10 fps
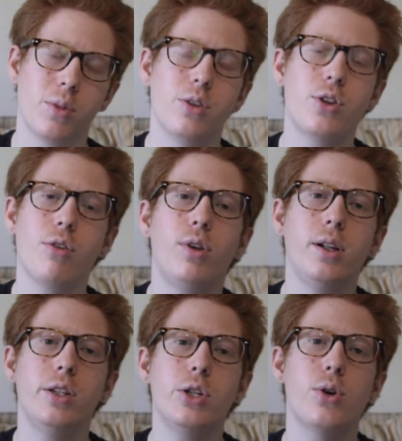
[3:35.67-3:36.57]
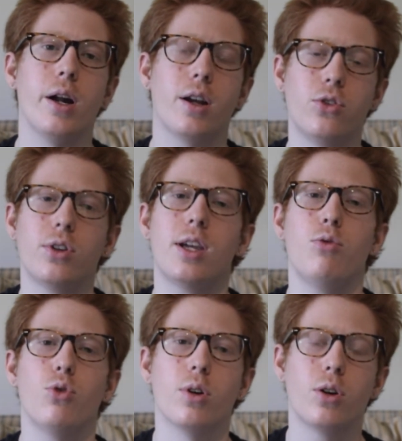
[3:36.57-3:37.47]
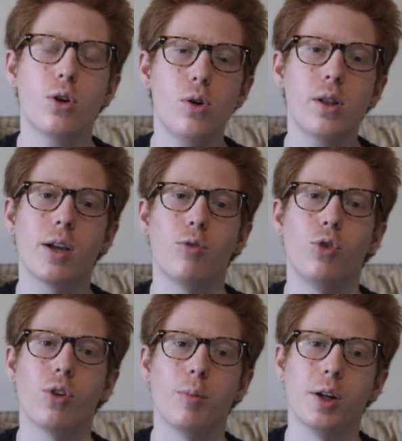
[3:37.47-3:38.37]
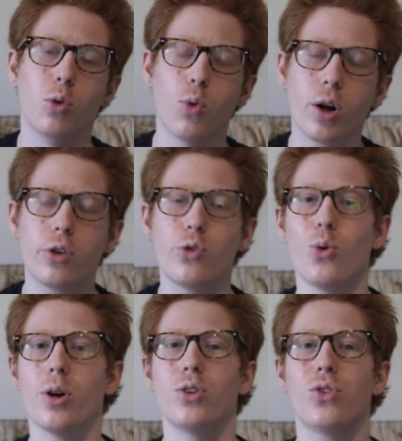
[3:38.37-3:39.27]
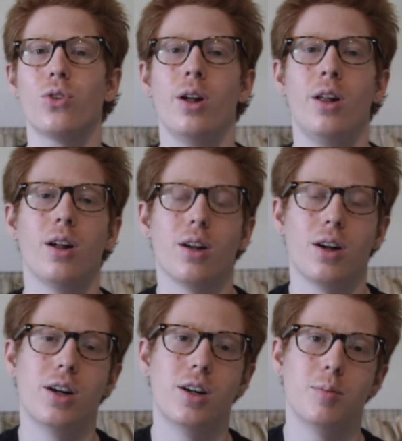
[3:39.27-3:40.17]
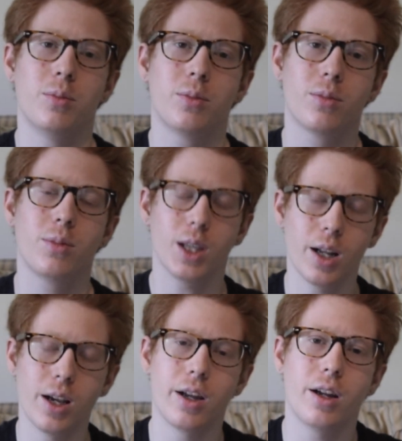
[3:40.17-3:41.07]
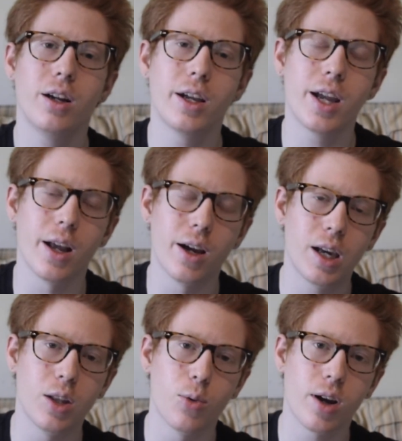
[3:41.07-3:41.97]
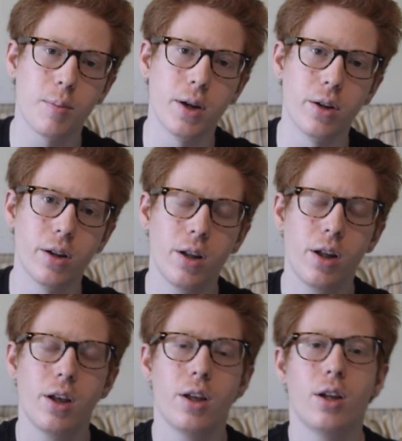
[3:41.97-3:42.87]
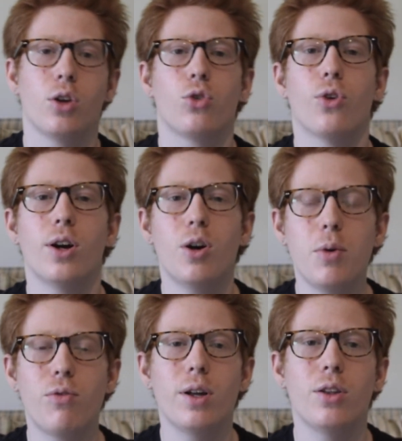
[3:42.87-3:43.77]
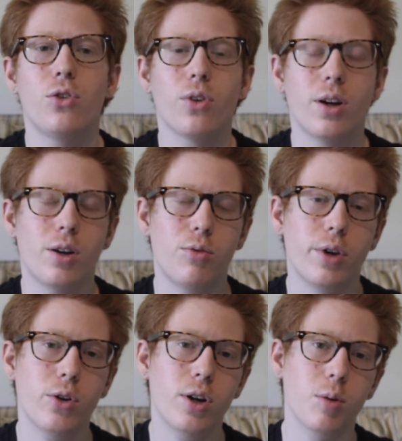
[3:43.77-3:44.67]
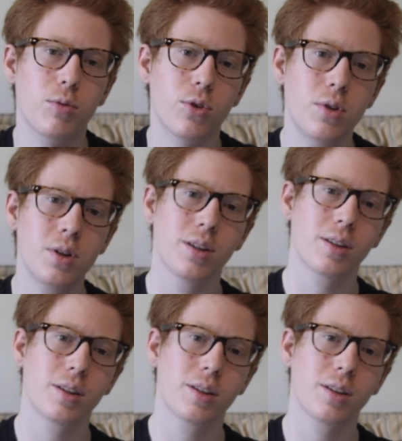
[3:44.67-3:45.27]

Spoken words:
Definitely do it, because it gives you a goal, it gives you something to work towards, and I highly recommend it. So I hope you found this video helpful.